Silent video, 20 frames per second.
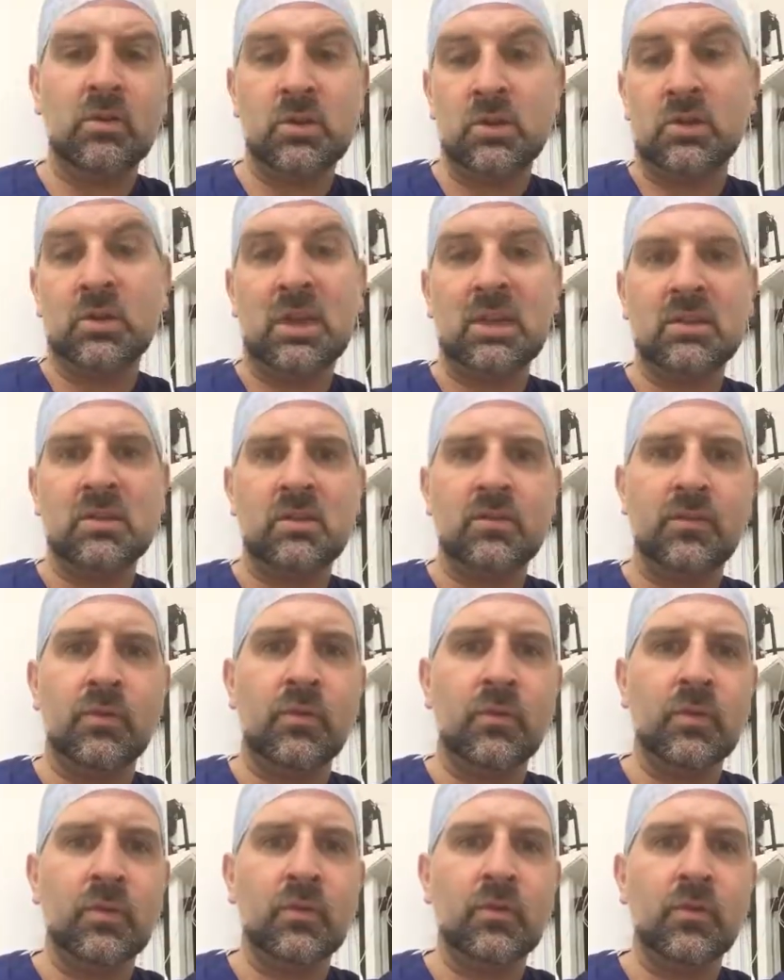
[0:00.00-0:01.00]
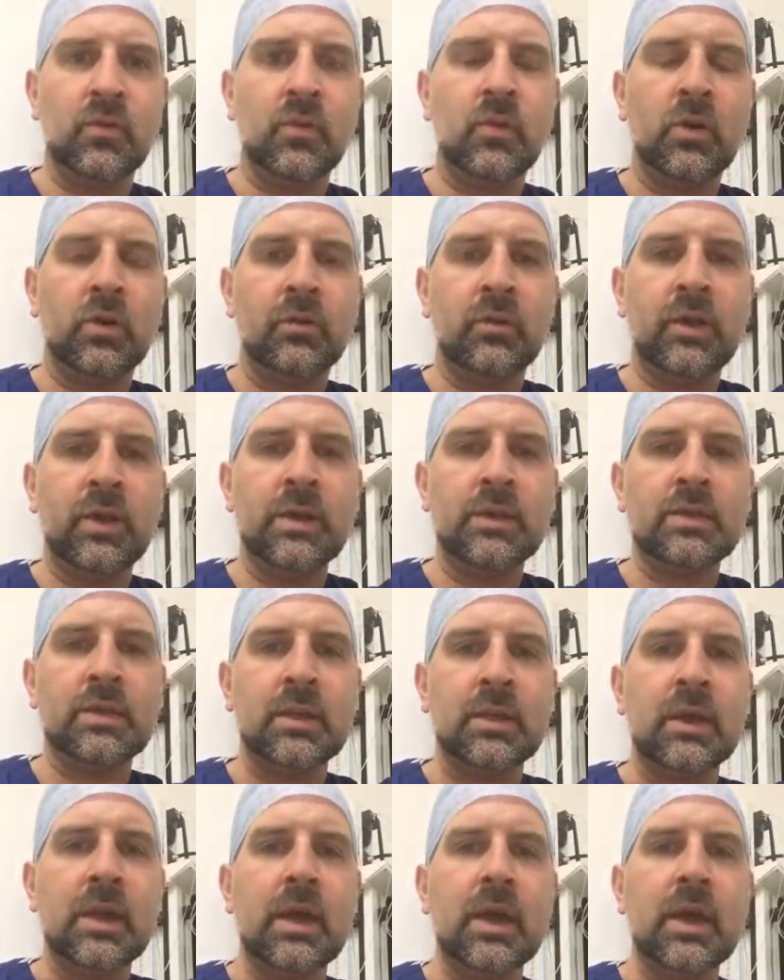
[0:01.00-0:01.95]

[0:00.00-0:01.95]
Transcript: I guess is 400 to 480.